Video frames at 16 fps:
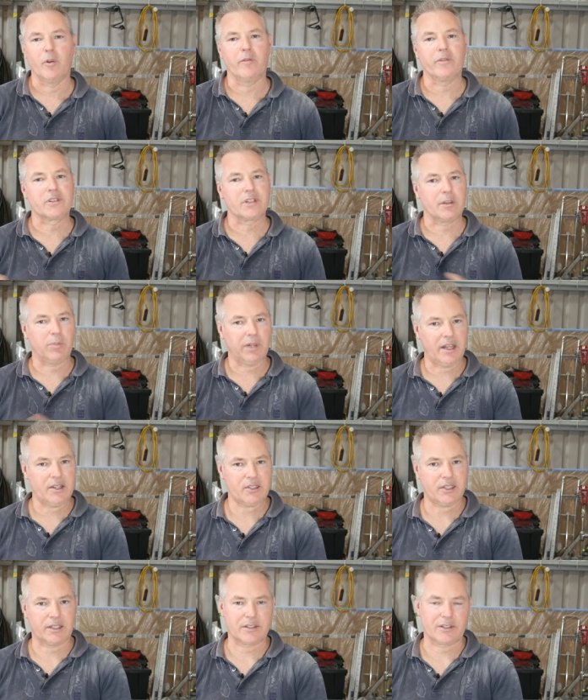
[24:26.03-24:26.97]
obviously
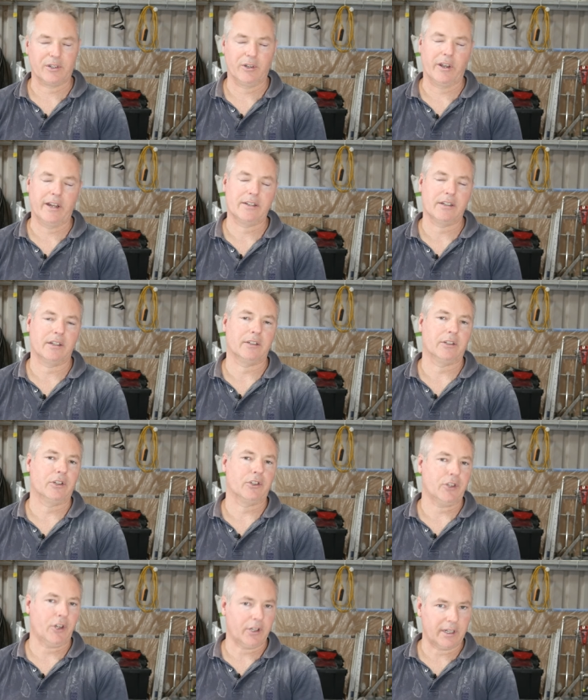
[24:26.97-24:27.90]
plastic is lighter and you
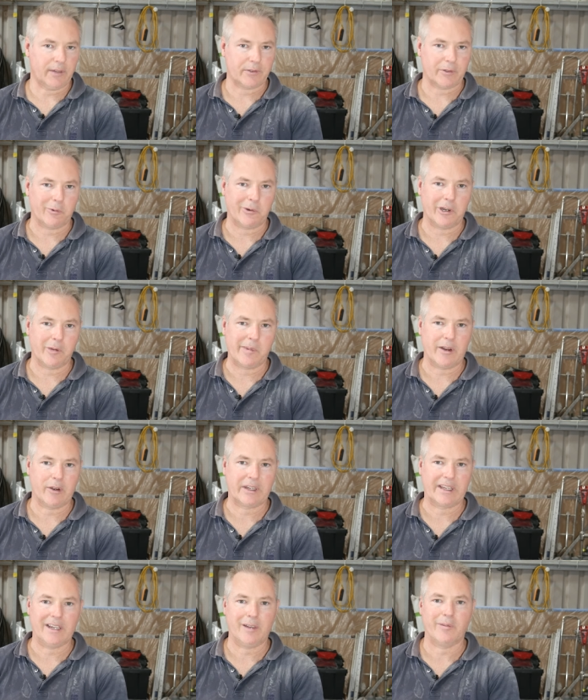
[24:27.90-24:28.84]
don't have to worry
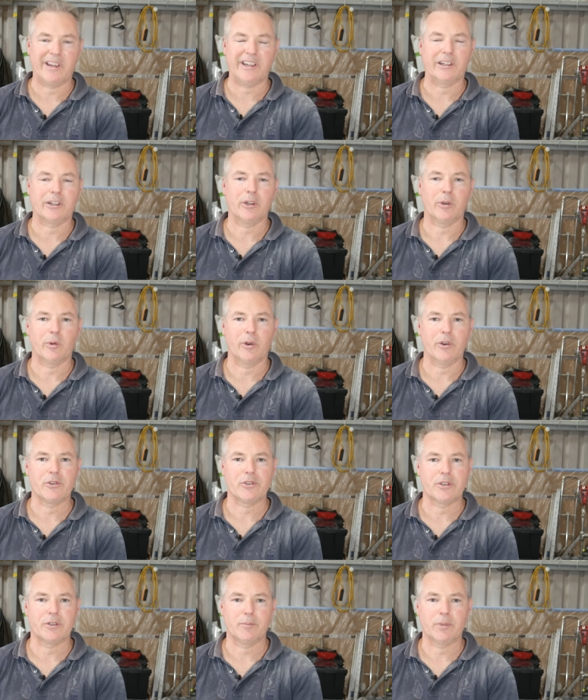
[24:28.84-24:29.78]
about galvanic
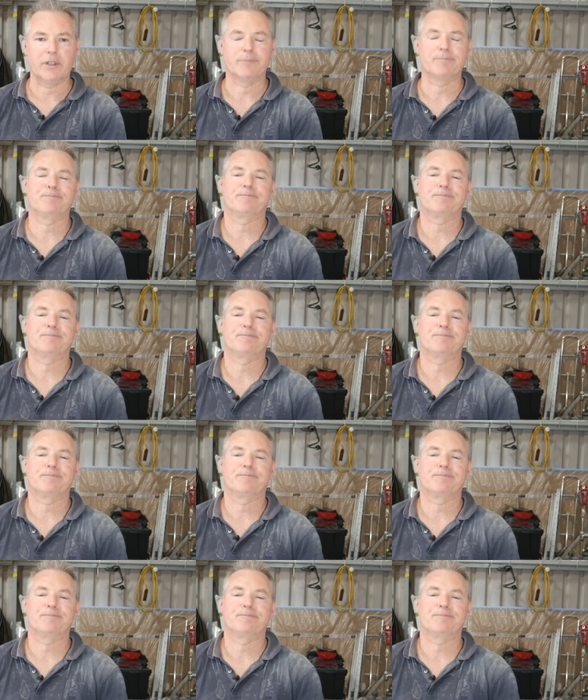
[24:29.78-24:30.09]
corrosion, but